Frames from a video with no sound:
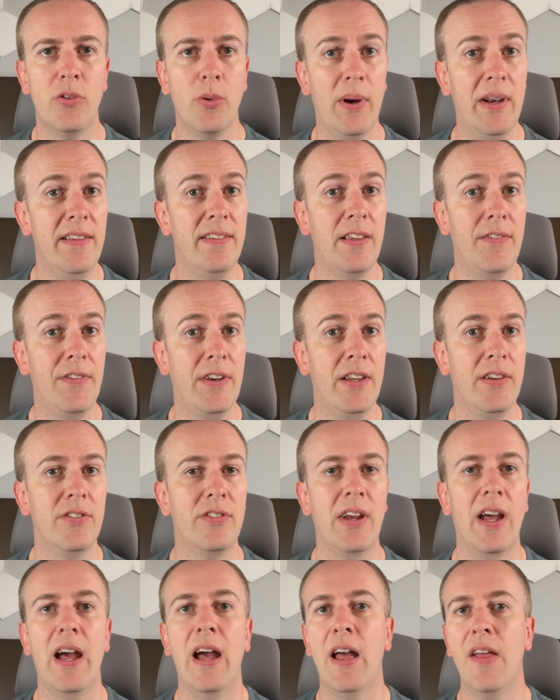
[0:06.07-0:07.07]

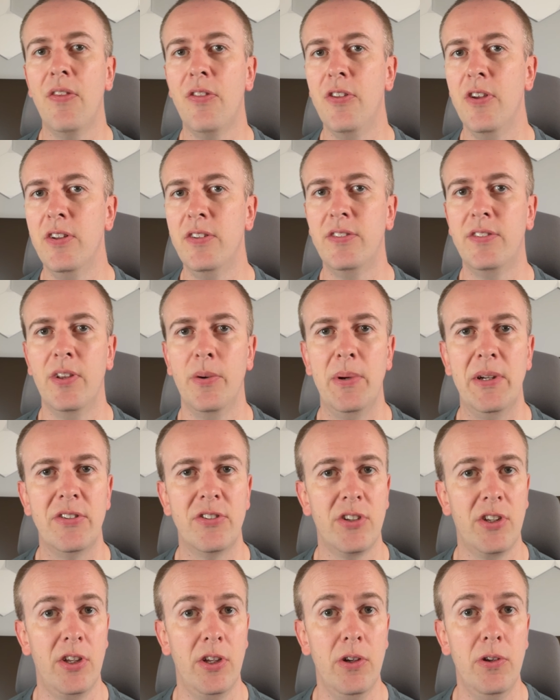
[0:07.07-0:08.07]
27-inch and
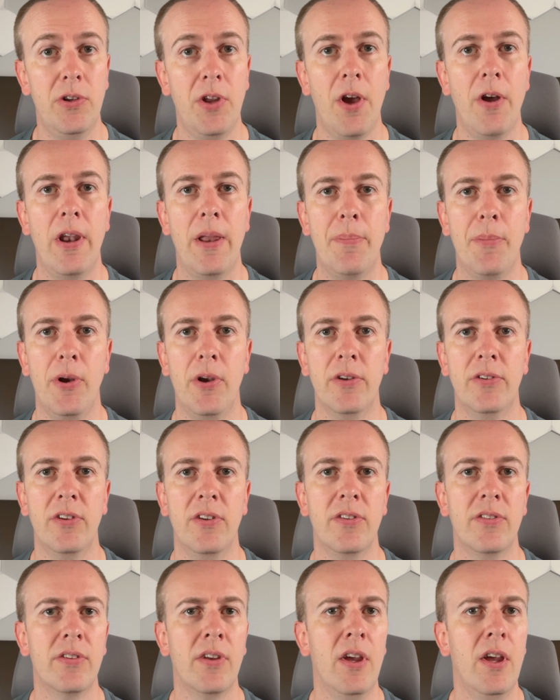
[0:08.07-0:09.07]
32-inch QD-OLED
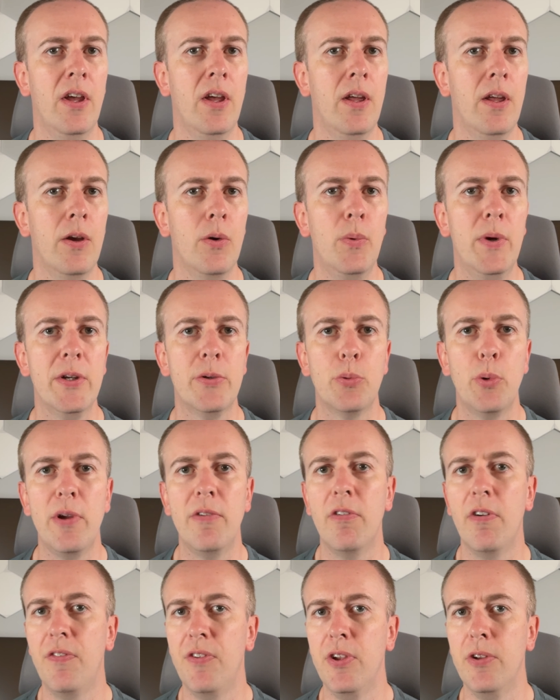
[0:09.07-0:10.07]
monitors, which we
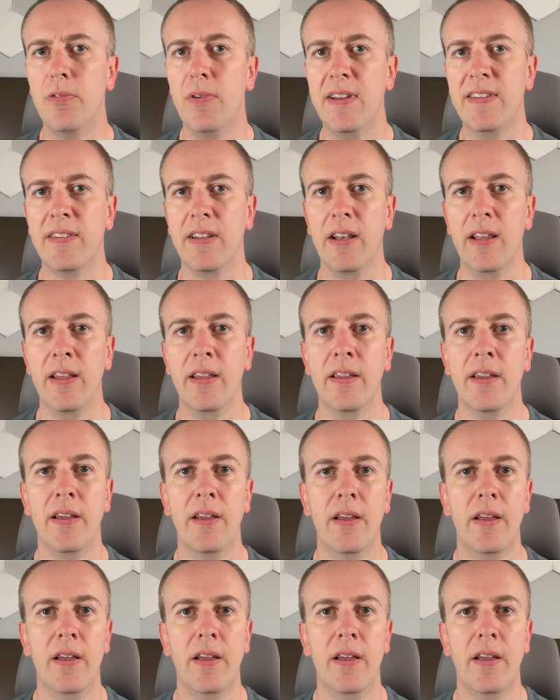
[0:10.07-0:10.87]
reviewed recently.